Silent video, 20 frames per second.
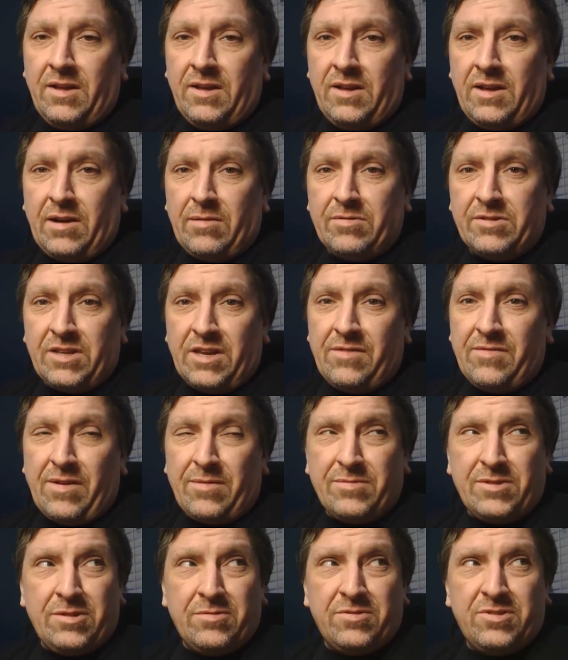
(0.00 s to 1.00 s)
I was
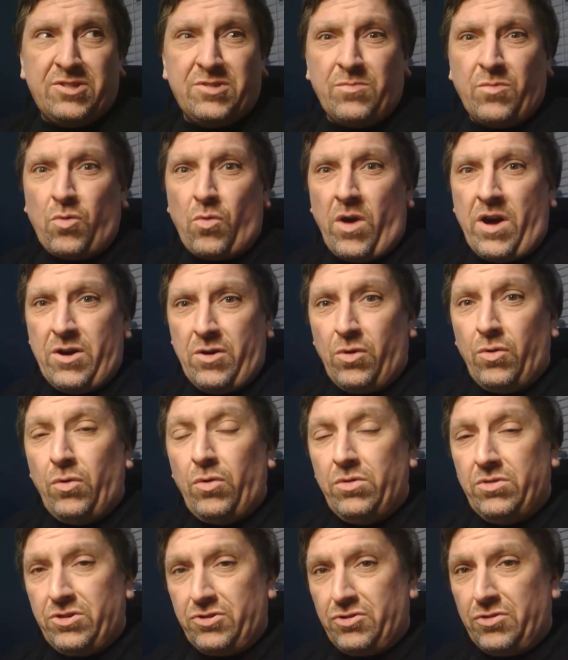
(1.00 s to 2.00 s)
using some quite
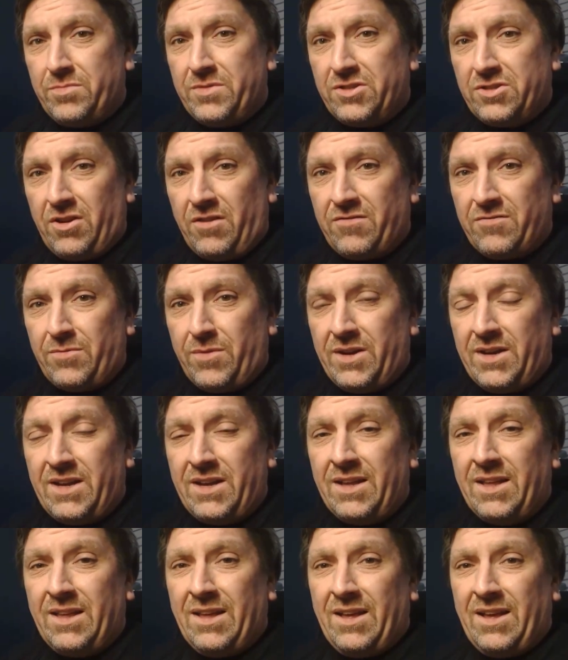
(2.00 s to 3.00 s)
old Adobe
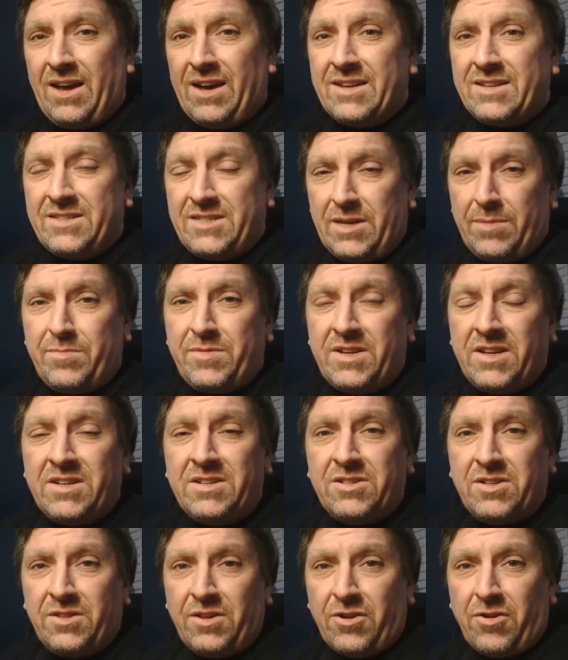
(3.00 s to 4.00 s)
software. I dipped
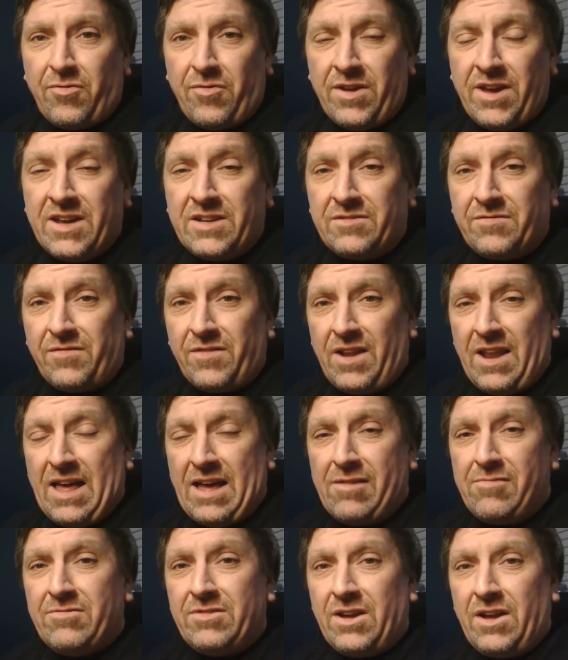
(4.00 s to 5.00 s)
into the Creative
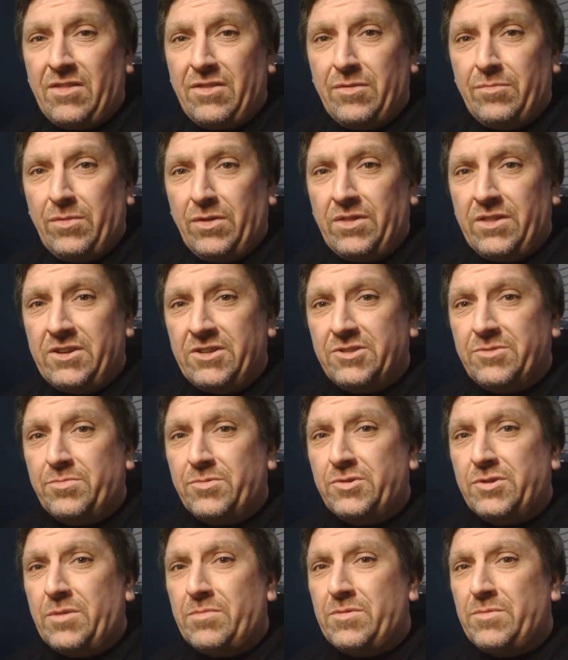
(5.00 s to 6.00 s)
Cloud and the monthly
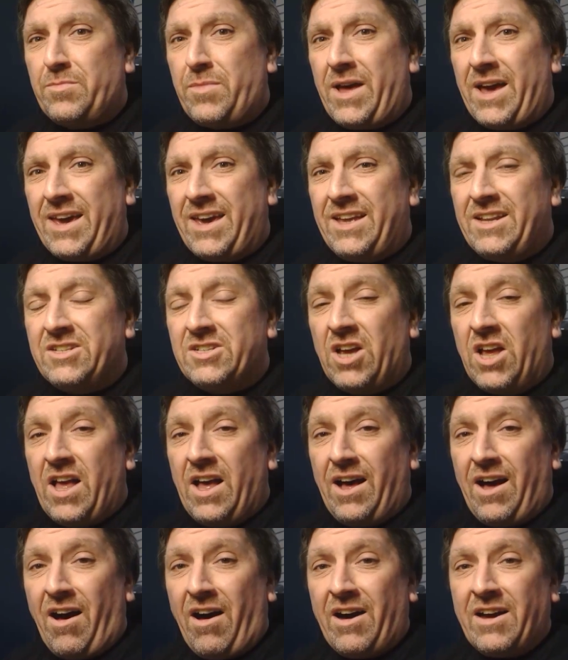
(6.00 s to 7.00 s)
subscription package.
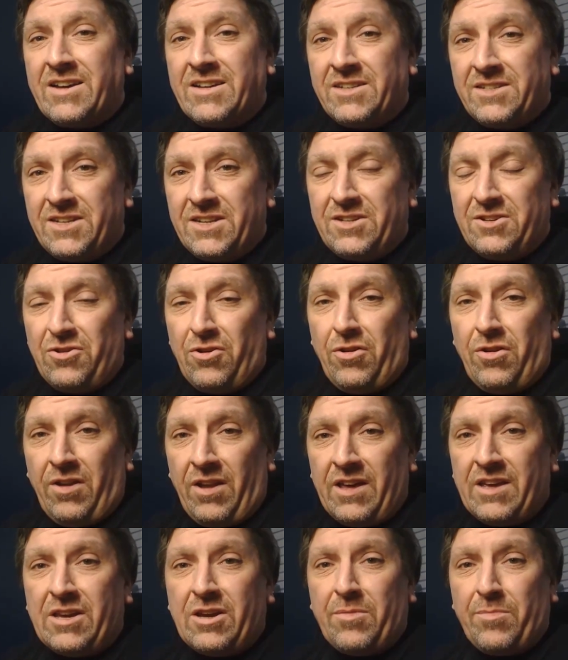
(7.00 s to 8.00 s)
I did not
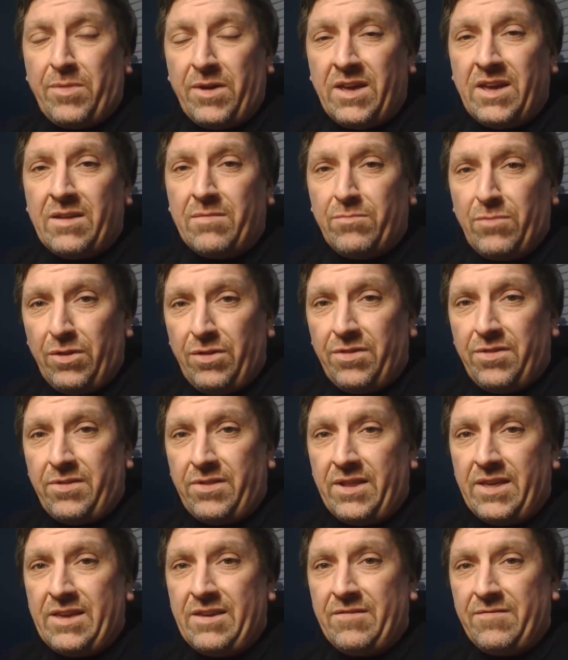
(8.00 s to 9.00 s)
like paying
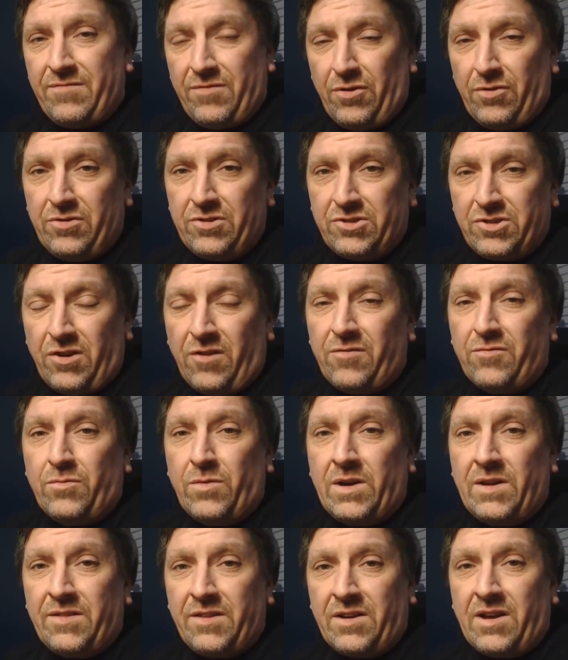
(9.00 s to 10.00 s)
monthly for the
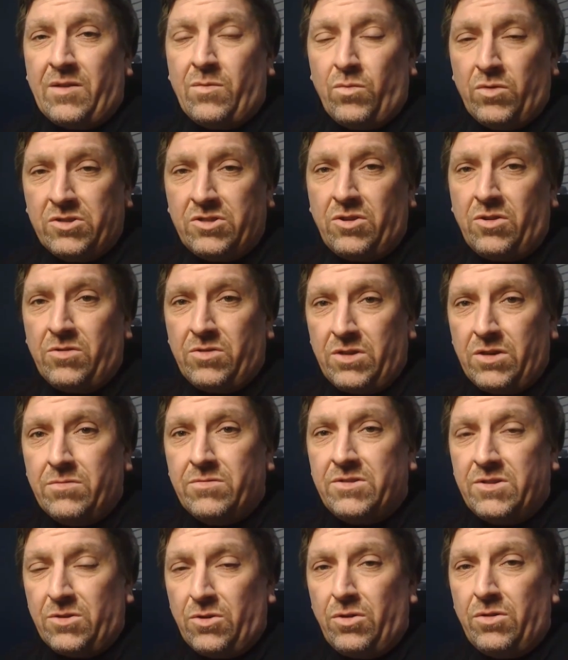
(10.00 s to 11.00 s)
software that I was not
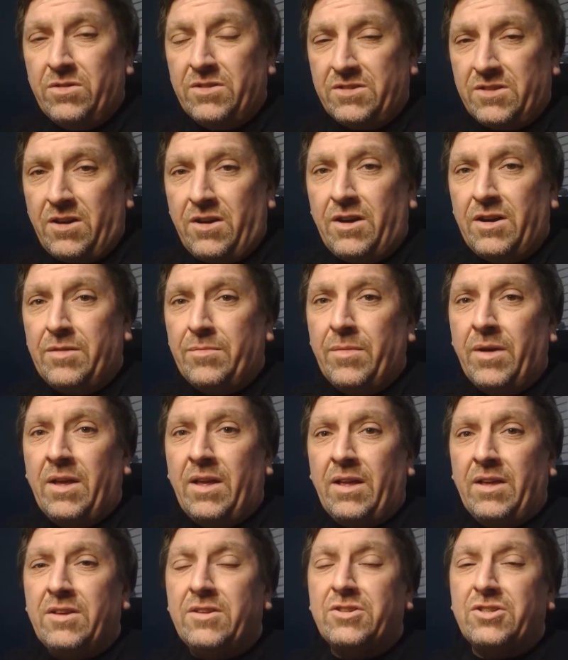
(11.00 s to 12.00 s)
using all the time.
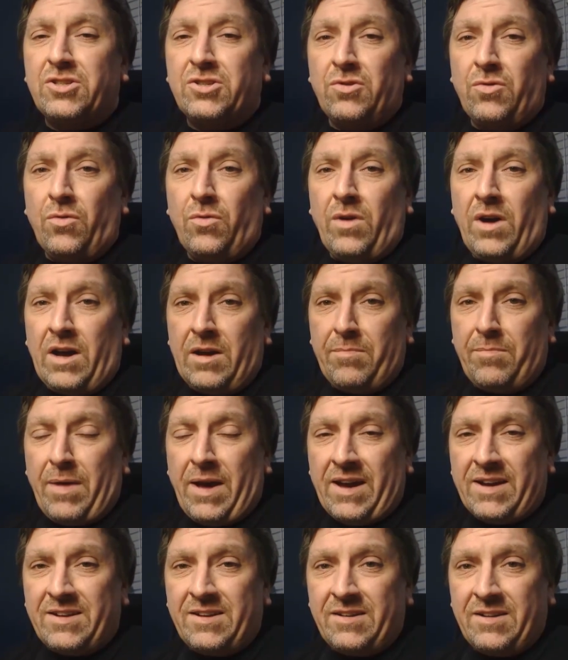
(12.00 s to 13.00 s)
So I
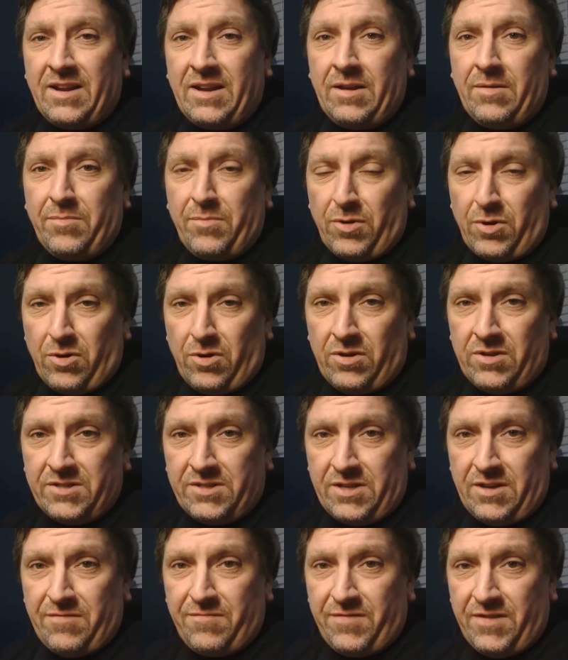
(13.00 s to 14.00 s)
packed it in
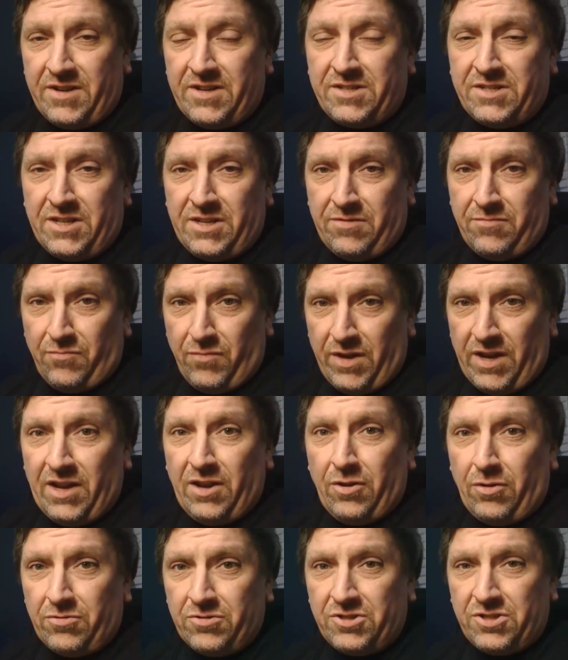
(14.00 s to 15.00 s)
because Affinity
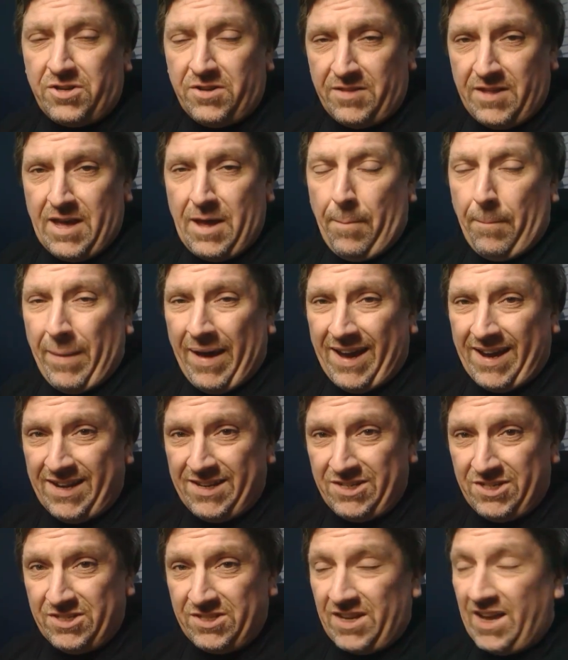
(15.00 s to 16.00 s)
relaunched their
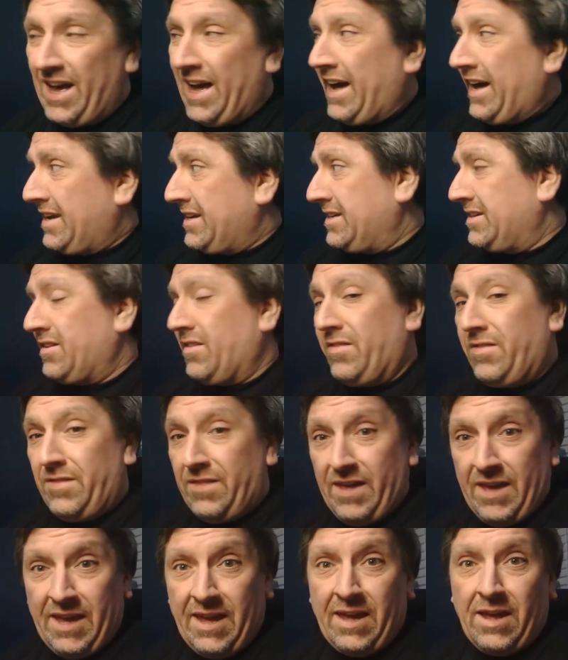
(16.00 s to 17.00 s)
packages and
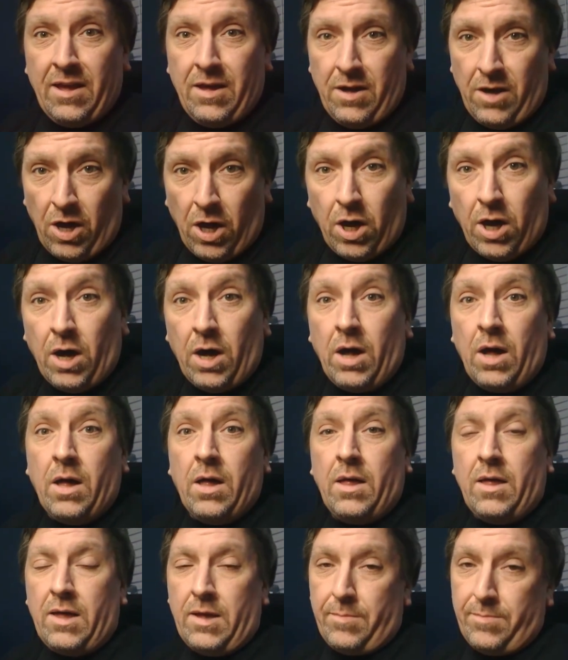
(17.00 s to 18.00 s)
they are
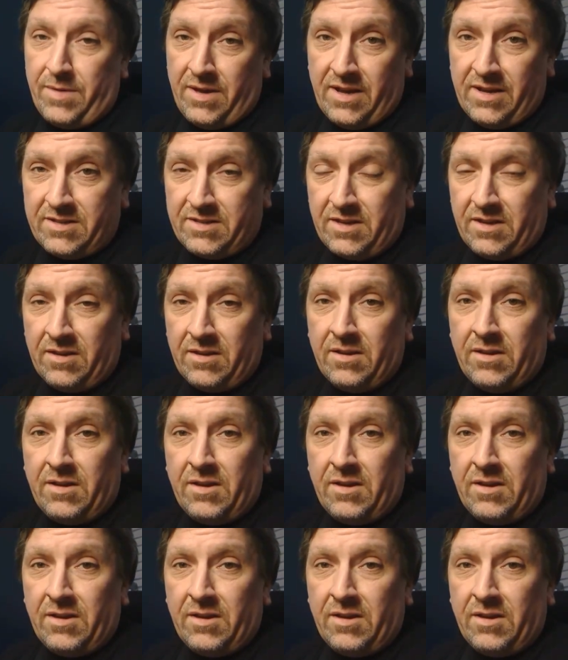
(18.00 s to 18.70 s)
amazing.